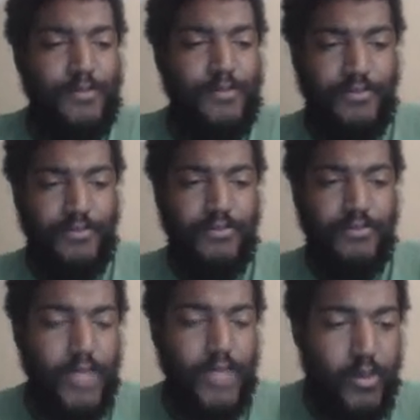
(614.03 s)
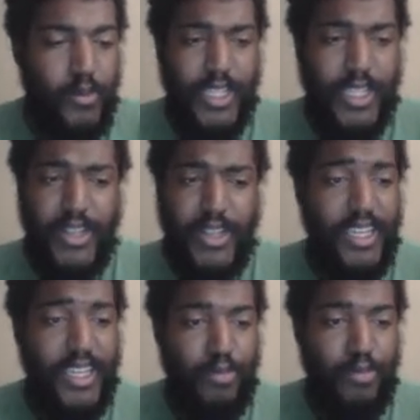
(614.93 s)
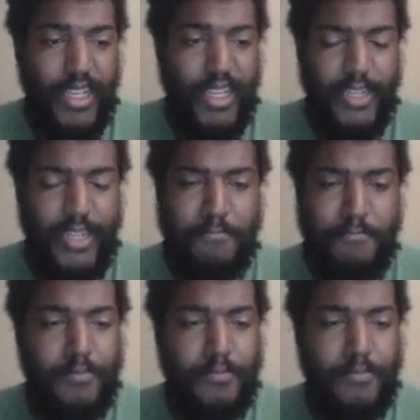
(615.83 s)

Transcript: hmm, with everything in play,